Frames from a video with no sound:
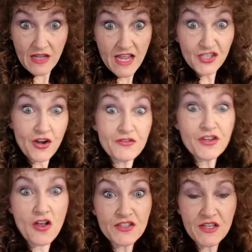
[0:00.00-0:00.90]
I showed you
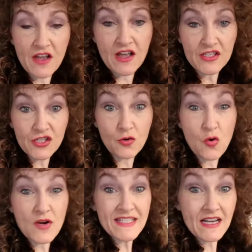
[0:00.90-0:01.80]
also a
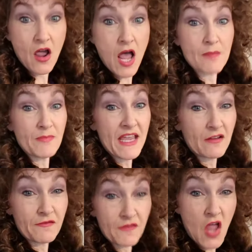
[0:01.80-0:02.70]
turquoise and a hot pink
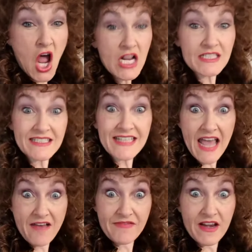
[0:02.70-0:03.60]
flocked
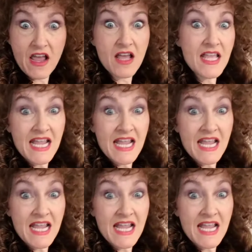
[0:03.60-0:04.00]
taffeta